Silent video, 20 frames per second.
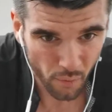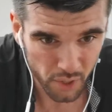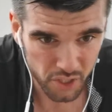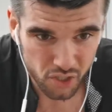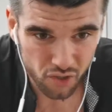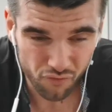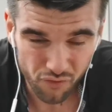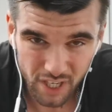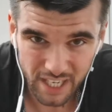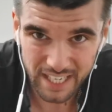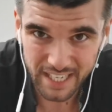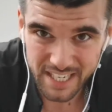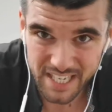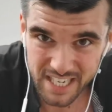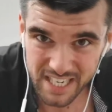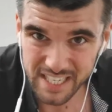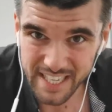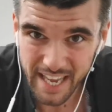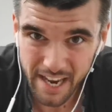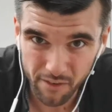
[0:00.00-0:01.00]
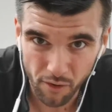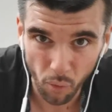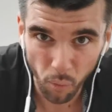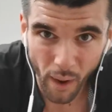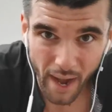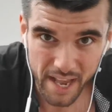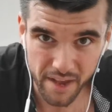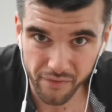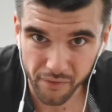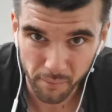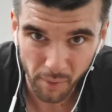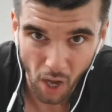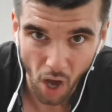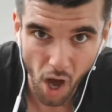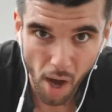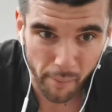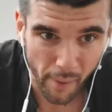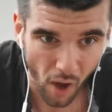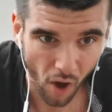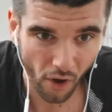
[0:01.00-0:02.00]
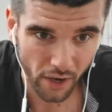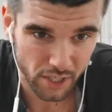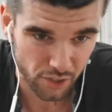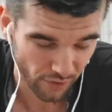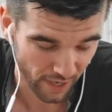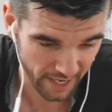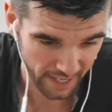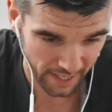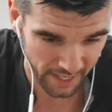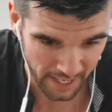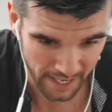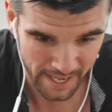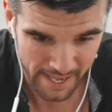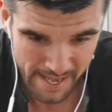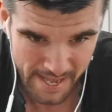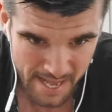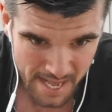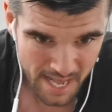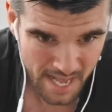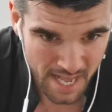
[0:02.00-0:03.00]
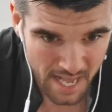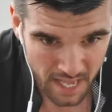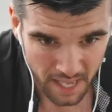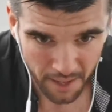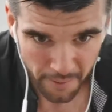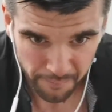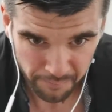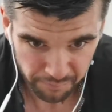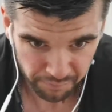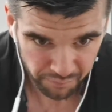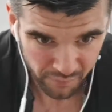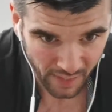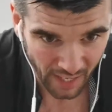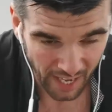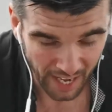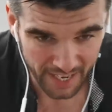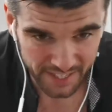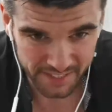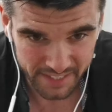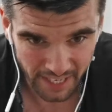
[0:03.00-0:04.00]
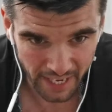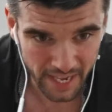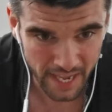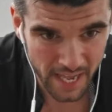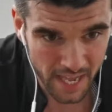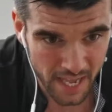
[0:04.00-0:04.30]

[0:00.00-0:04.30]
we should really steer away from carbohydrate. And